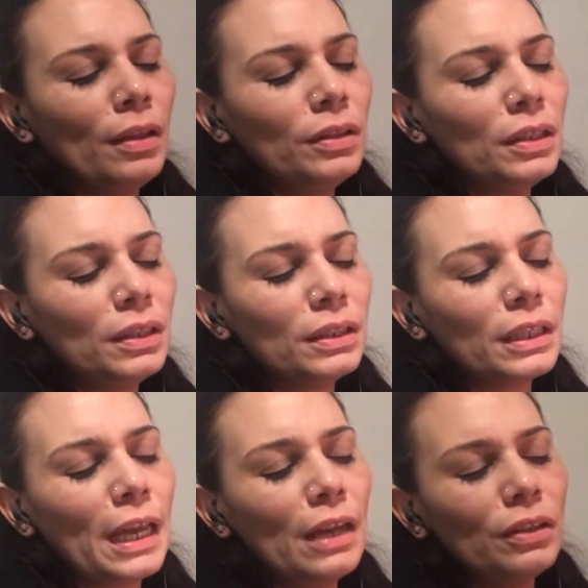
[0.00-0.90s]
The
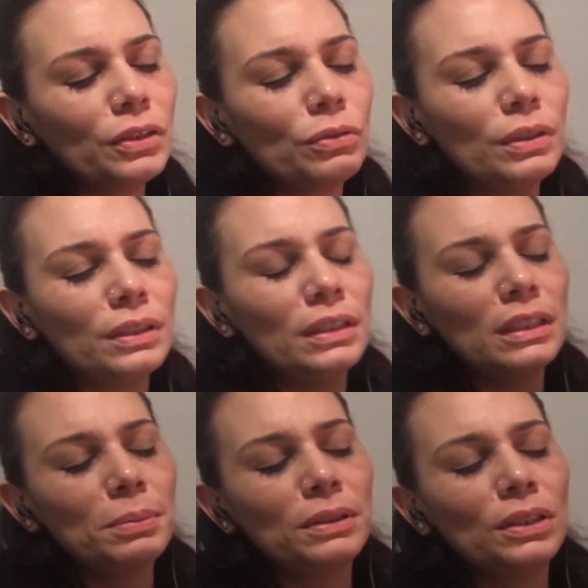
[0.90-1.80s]
King of Swords in
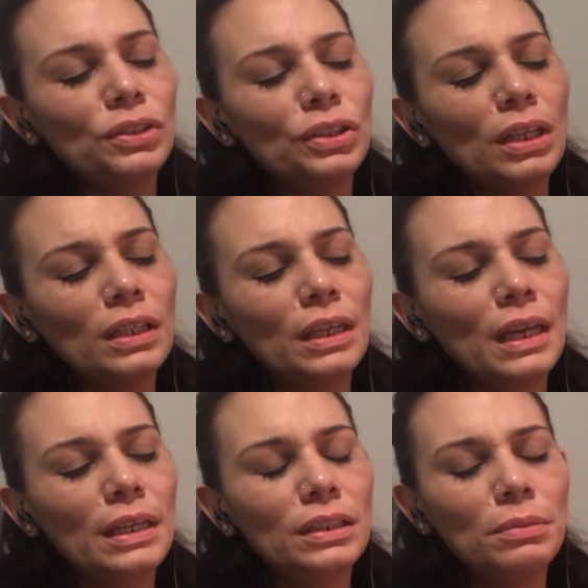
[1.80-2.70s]
this position
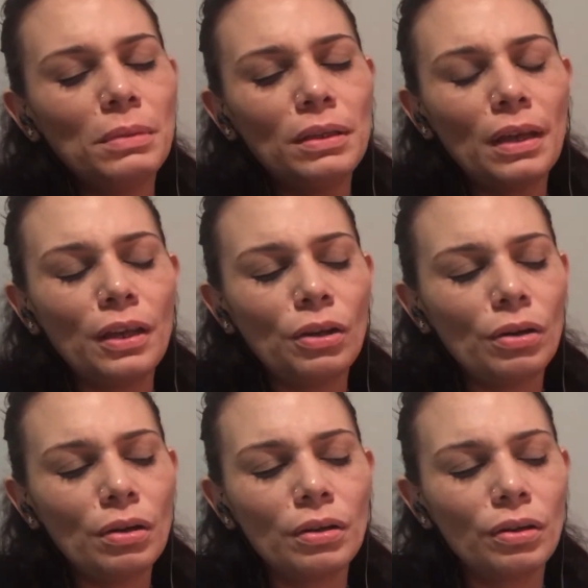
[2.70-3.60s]
indicates to me that
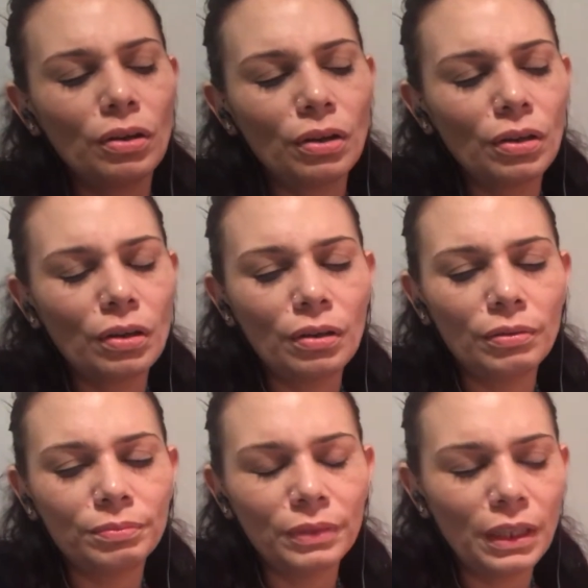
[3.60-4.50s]
you're
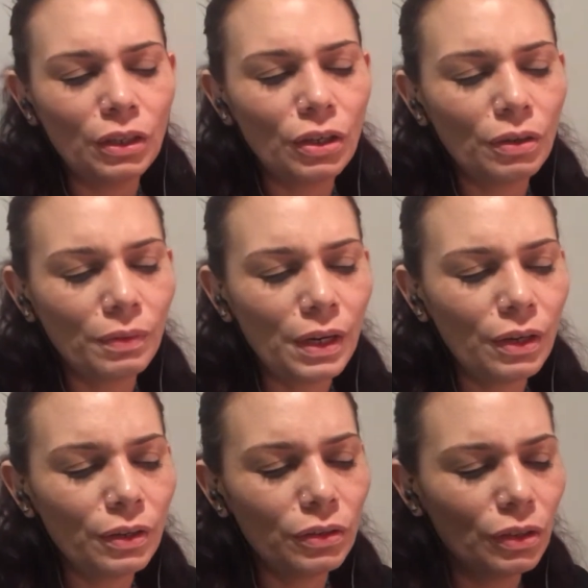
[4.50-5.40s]
in your
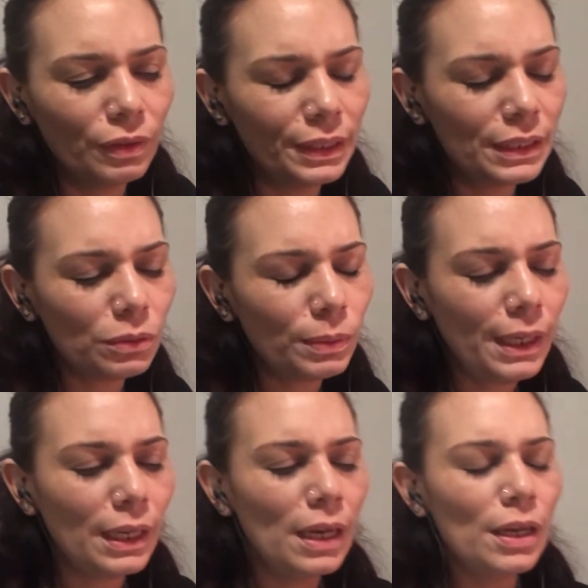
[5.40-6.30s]
career during this
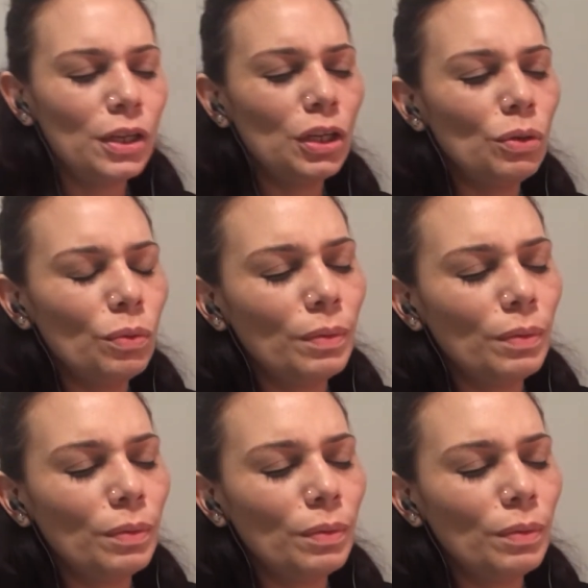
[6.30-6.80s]
week, you